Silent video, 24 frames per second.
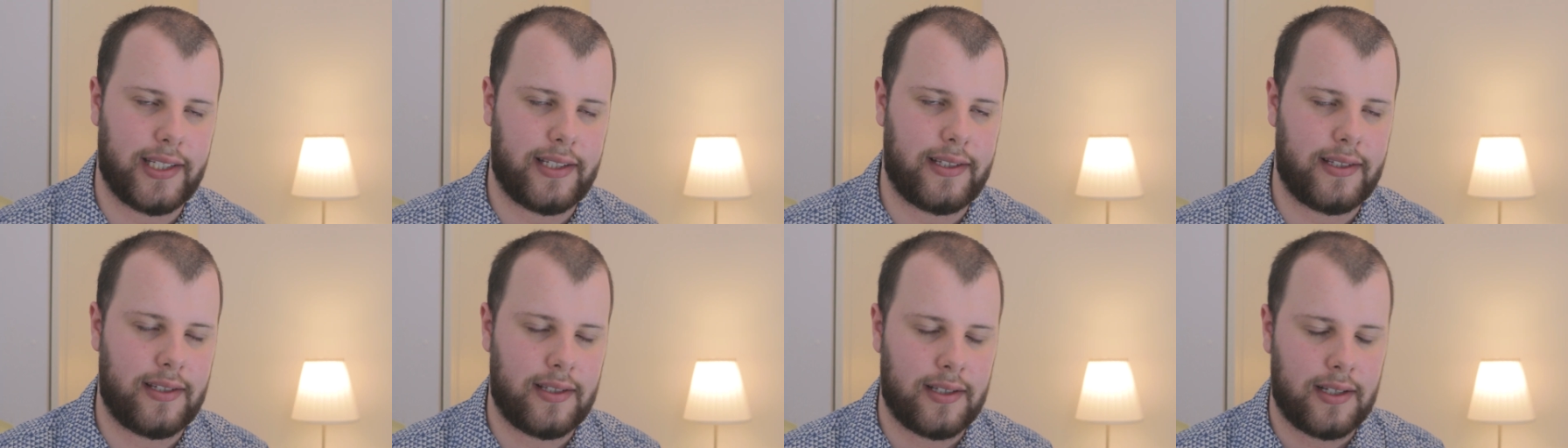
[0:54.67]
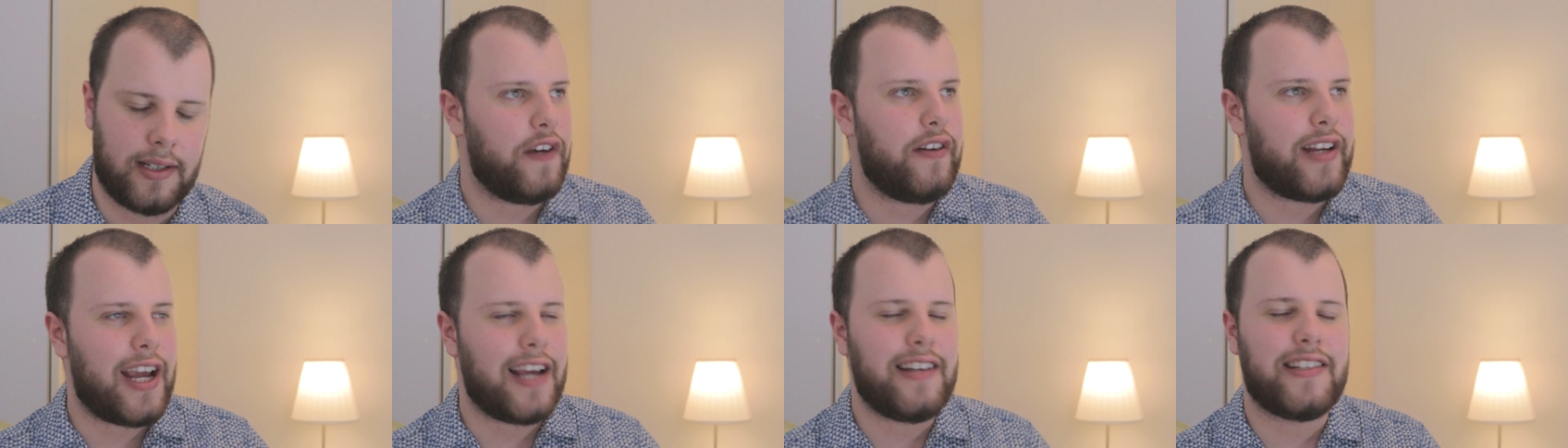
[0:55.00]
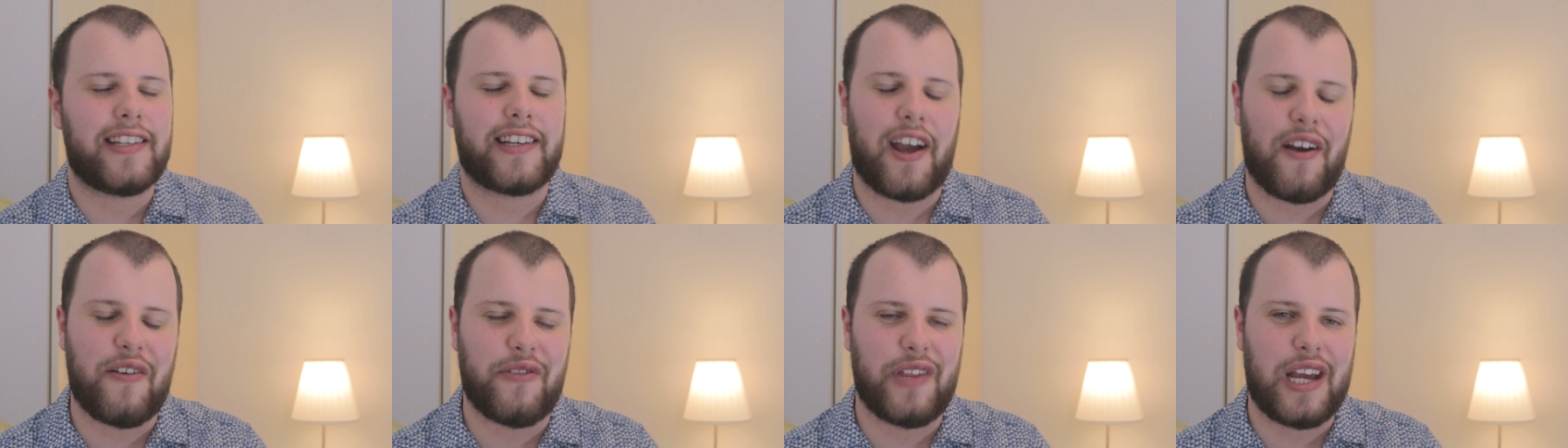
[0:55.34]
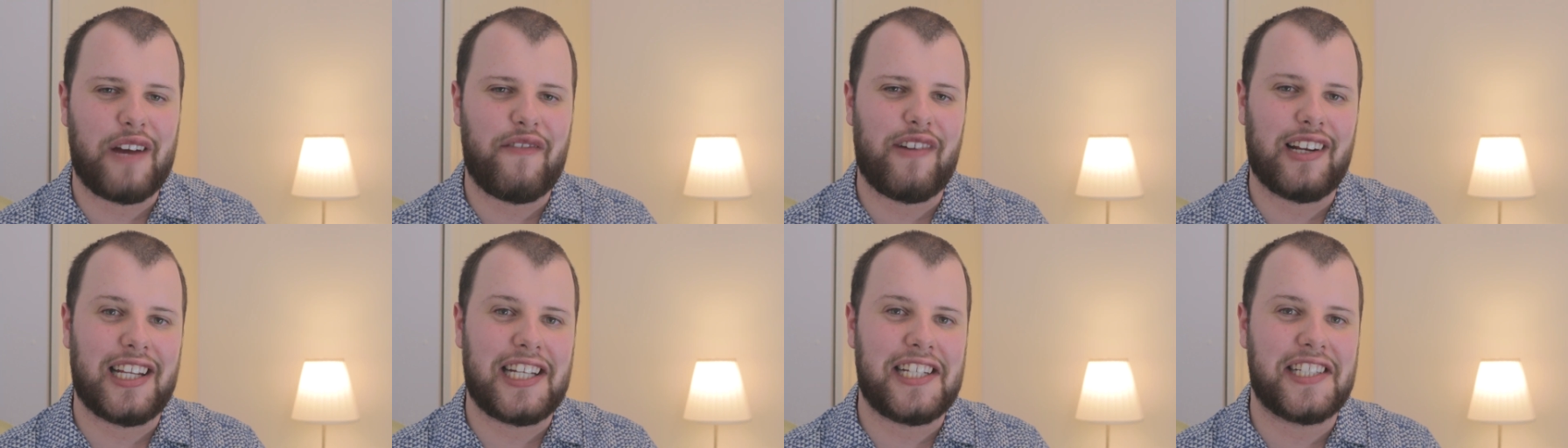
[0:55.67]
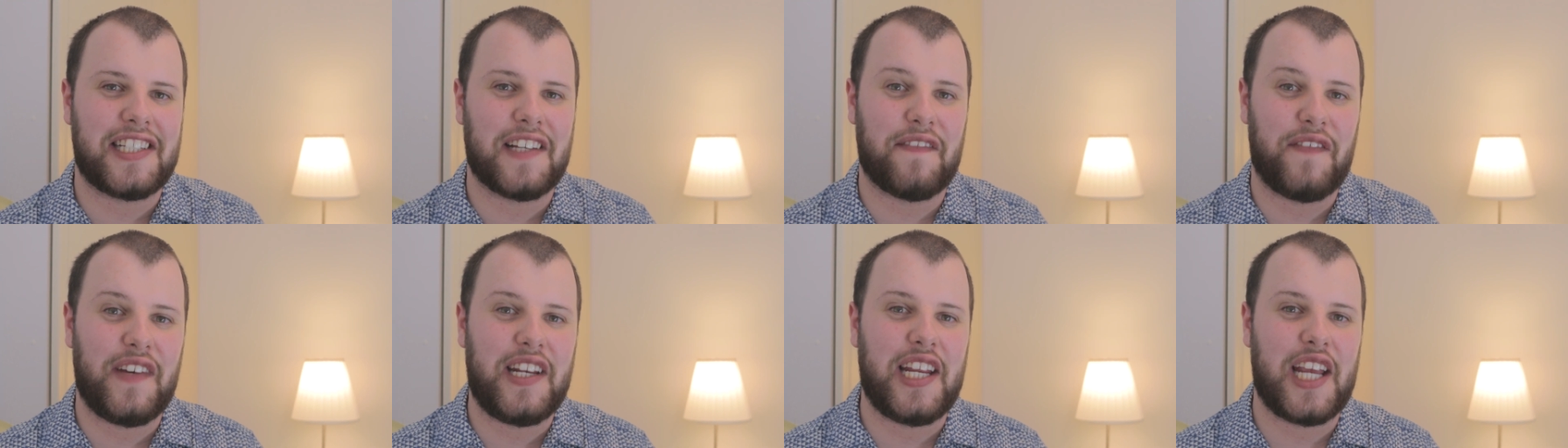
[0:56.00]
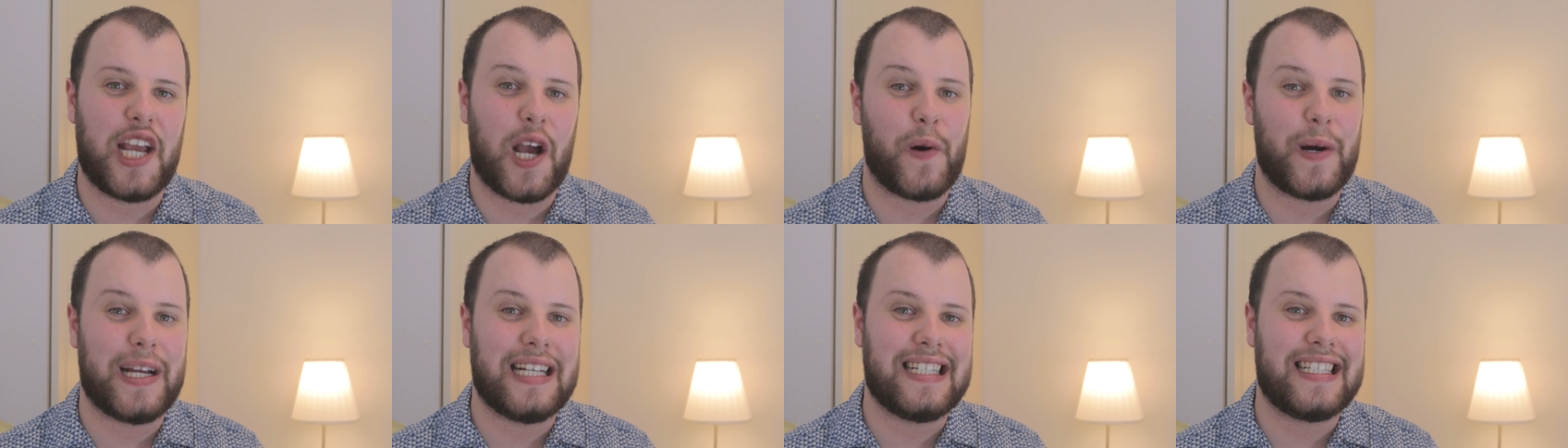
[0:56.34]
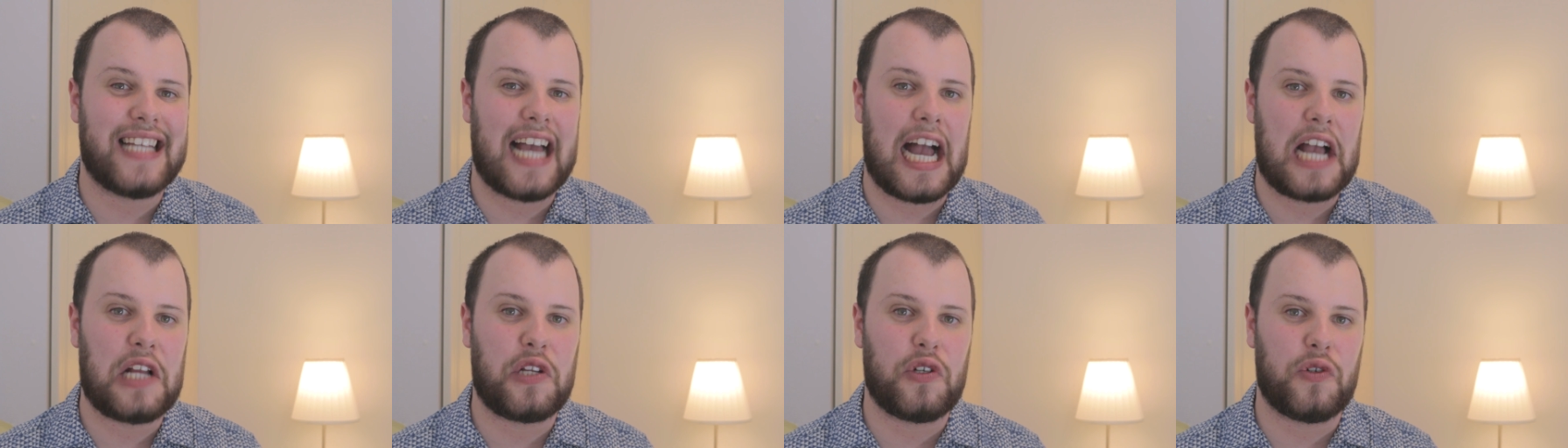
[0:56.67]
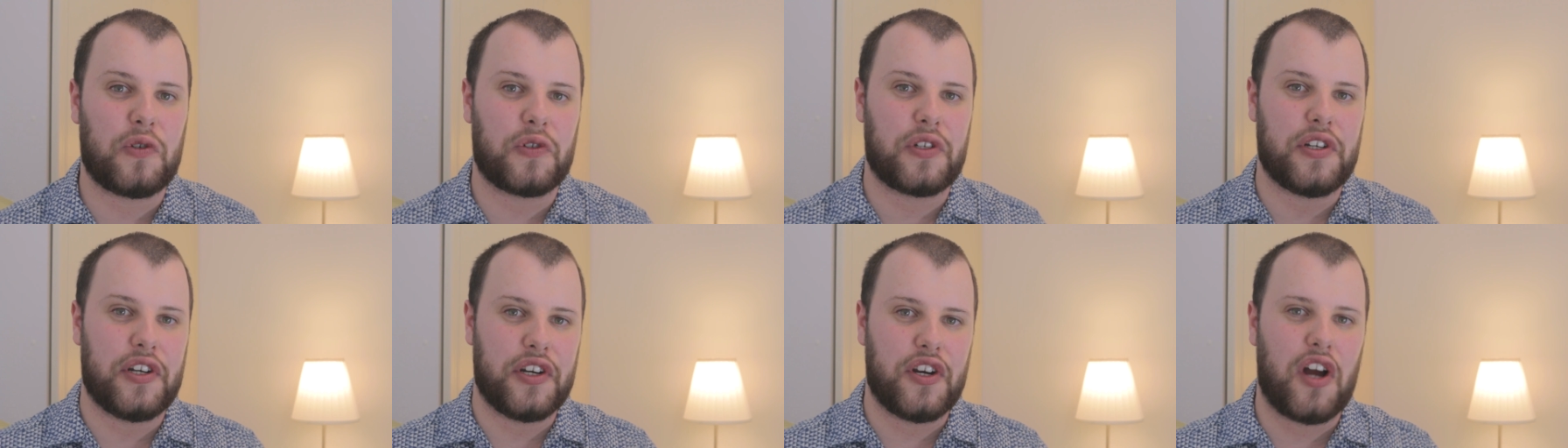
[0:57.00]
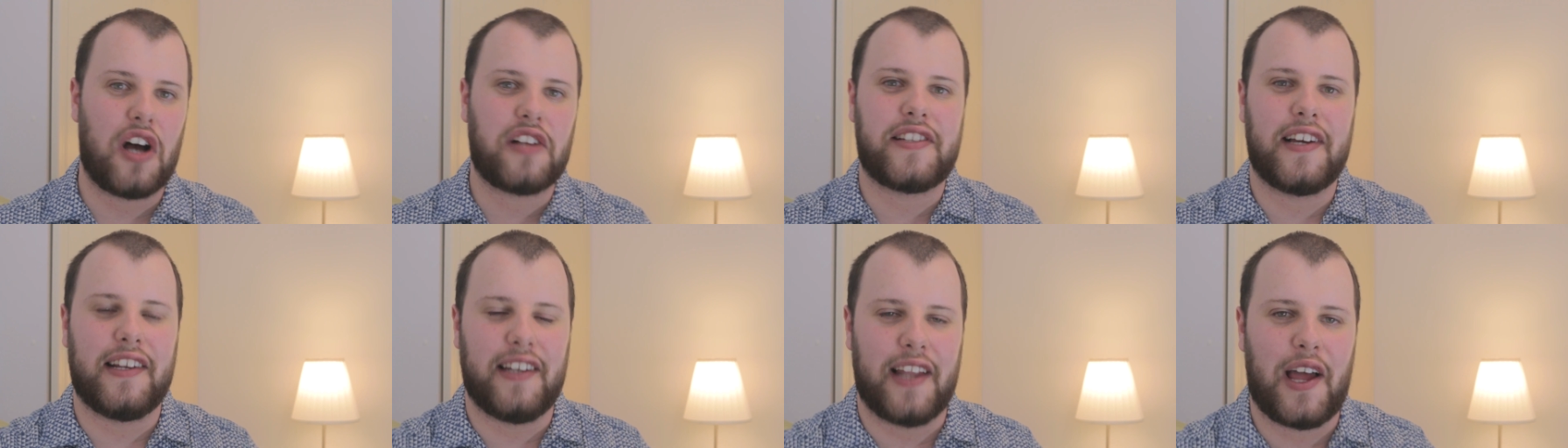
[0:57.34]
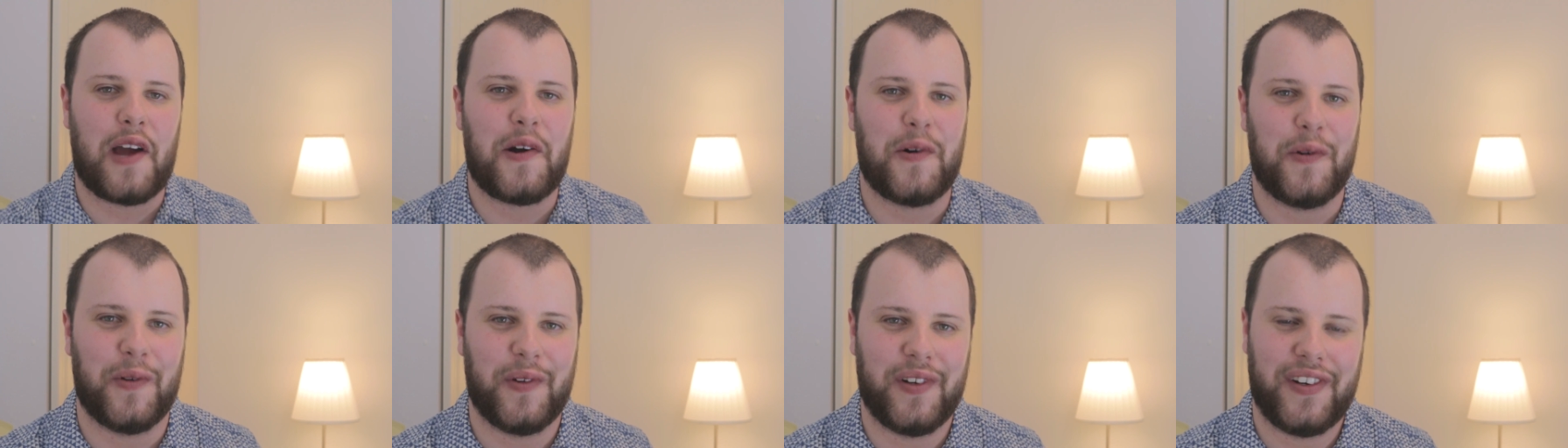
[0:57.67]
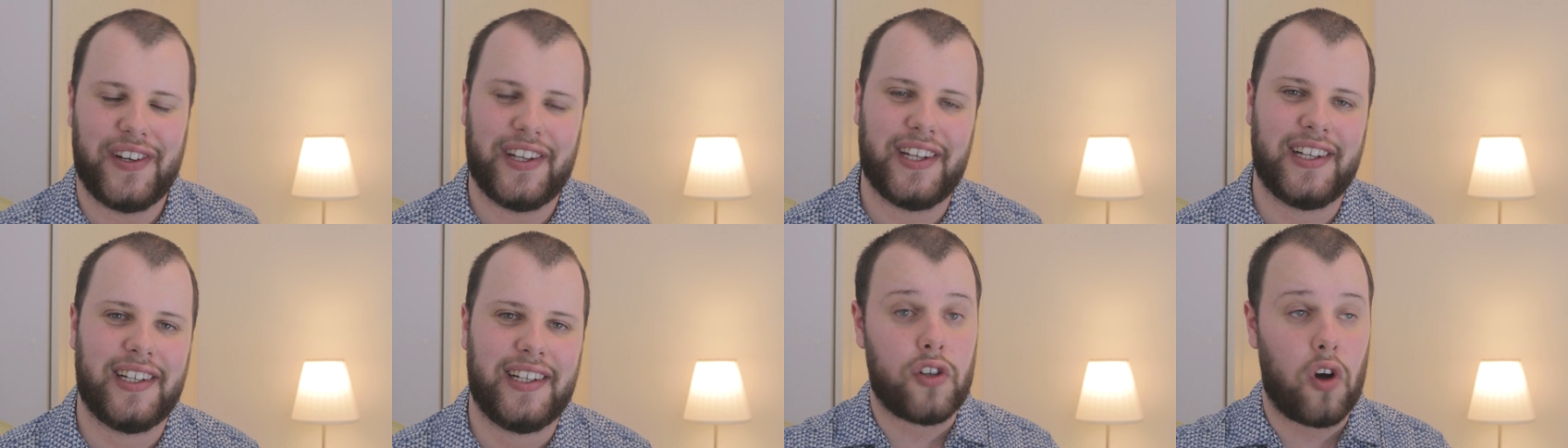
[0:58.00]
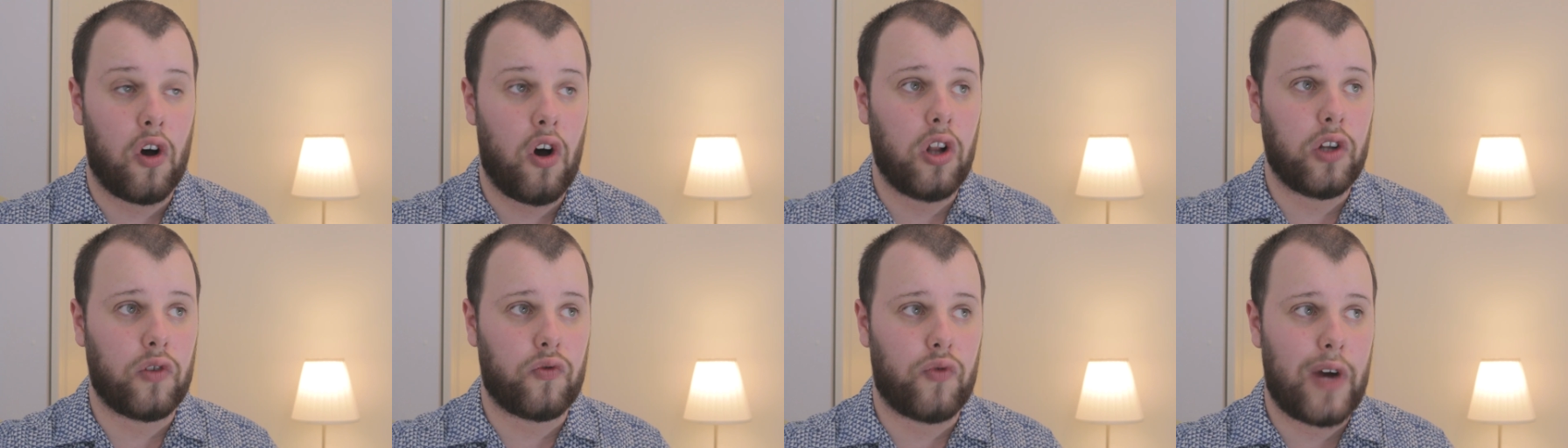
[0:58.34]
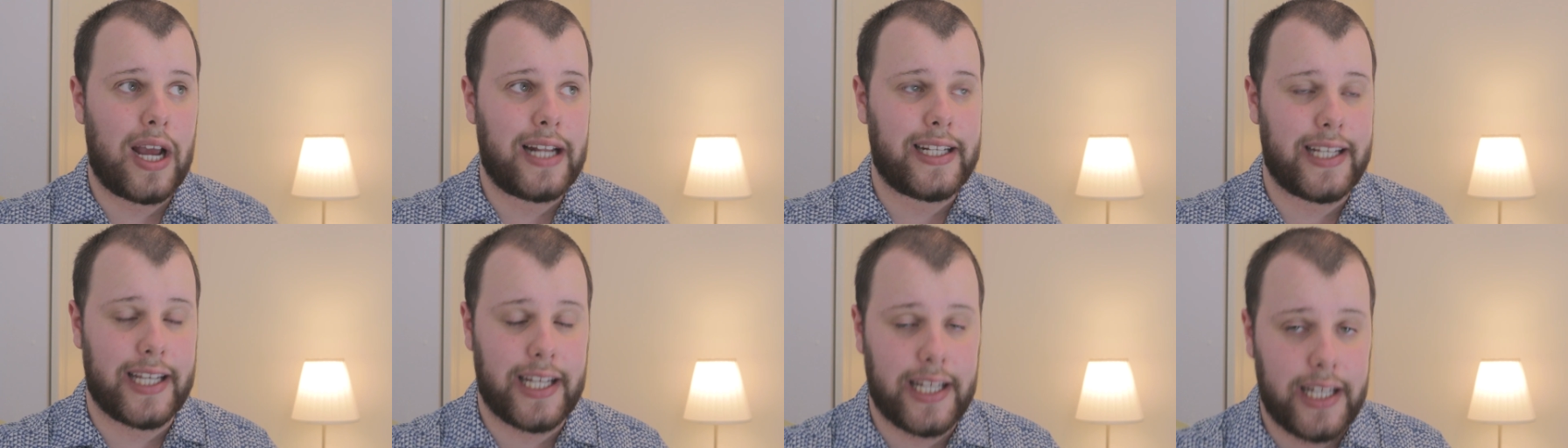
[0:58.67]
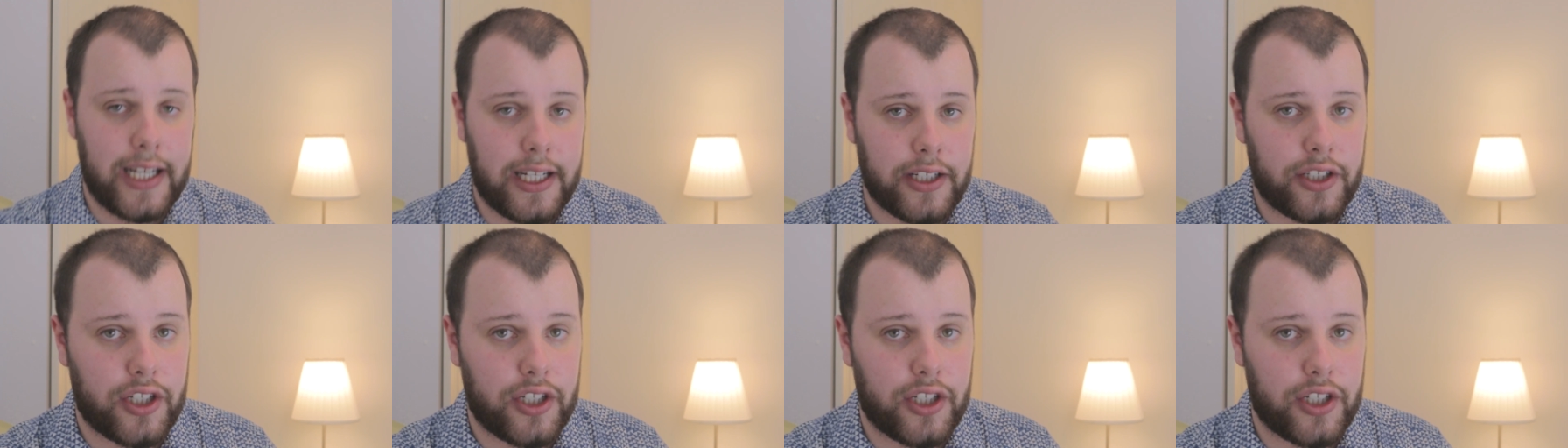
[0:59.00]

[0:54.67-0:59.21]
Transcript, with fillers: Now, a few days ago, they released a video entitled Not Alone, and it has already,